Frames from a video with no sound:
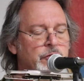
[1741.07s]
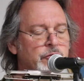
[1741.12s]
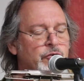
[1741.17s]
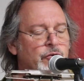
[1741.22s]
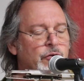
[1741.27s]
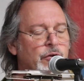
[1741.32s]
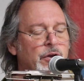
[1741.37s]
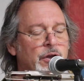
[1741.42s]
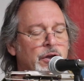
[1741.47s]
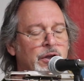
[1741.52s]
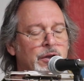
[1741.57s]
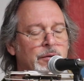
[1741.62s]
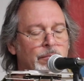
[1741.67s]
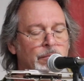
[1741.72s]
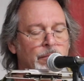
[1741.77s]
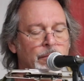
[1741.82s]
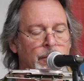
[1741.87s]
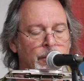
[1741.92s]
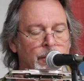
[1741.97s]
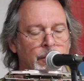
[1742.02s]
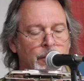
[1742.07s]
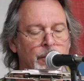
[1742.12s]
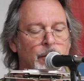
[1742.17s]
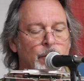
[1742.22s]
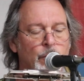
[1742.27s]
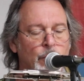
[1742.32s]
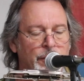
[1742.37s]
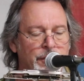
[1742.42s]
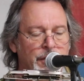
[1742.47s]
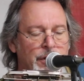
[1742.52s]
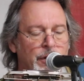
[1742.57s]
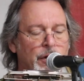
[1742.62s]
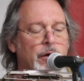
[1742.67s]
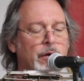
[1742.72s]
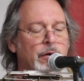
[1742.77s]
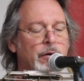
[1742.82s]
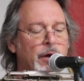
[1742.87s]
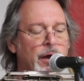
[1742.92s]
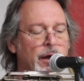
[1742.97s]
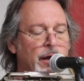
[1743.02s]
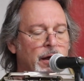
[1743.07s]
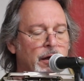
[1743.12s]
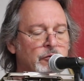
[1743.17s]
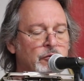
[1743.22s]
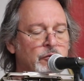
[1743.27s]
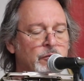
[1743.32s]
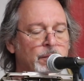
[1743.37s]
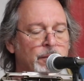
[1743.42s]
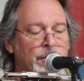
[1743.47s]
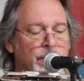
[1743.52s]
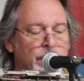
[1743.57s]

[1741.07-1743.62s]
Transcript: a dream within our grasp.